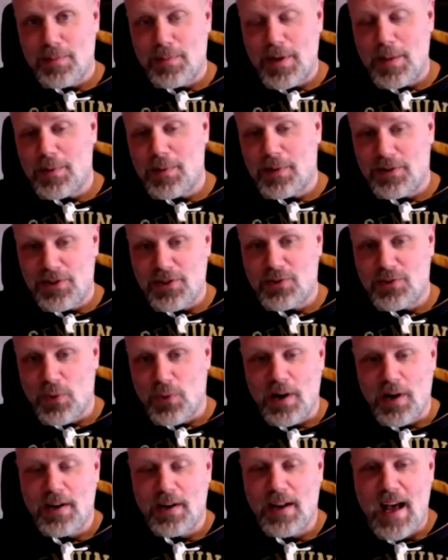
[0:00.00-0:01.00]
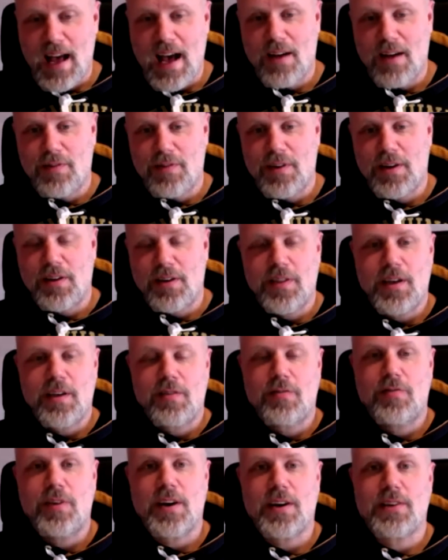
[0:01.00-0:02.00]
people just wanting to have a thing
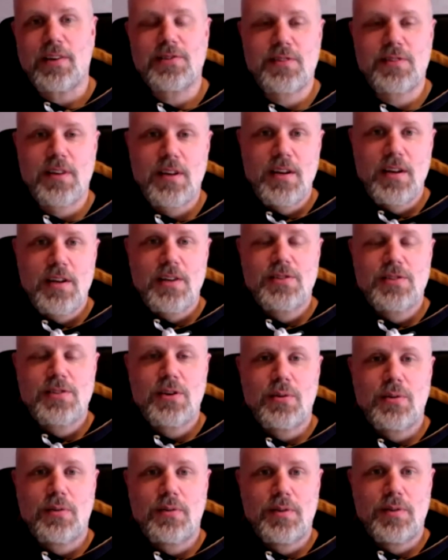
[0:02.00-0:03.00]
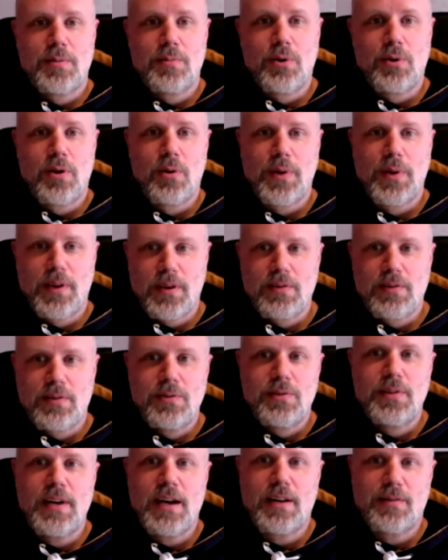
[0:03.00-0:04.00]
fixed. So the more we can
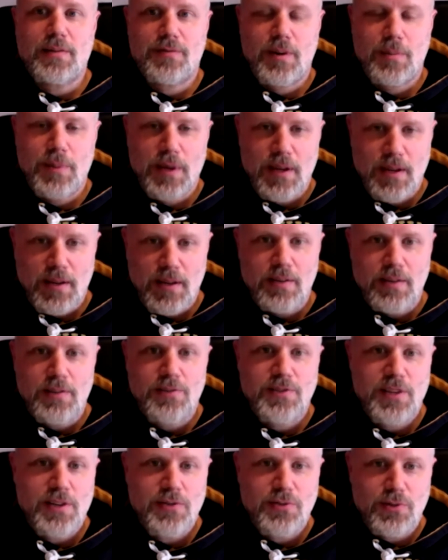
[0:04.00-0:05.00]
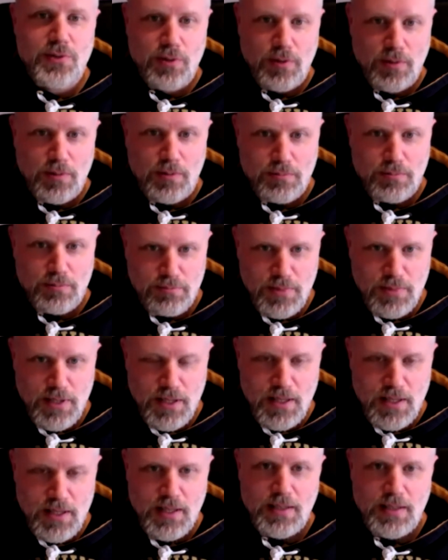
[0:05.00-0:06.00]
do that from a central
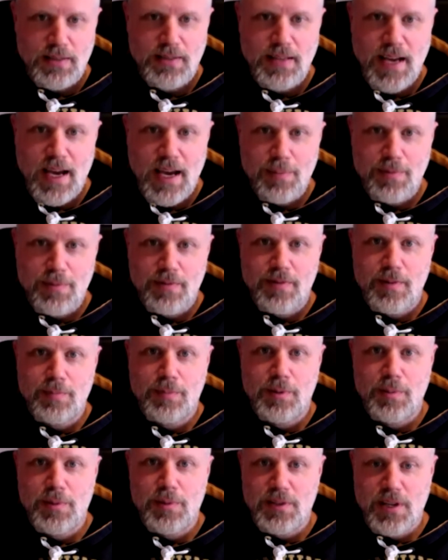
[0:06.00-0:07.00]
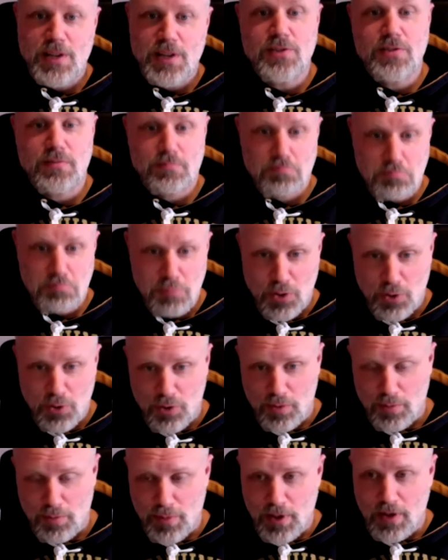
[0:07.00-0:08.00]
type of implementation,
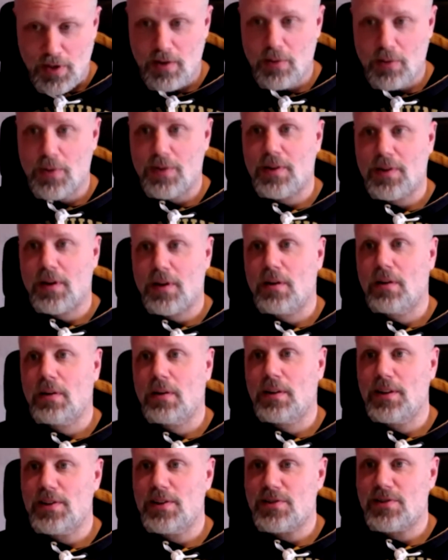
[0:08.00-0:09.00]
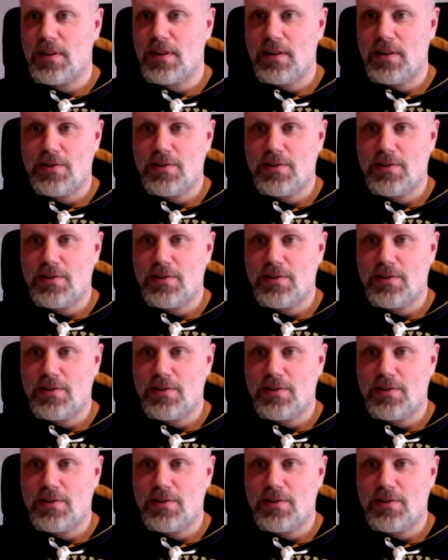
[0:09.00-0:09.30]
Gutenberg, with all its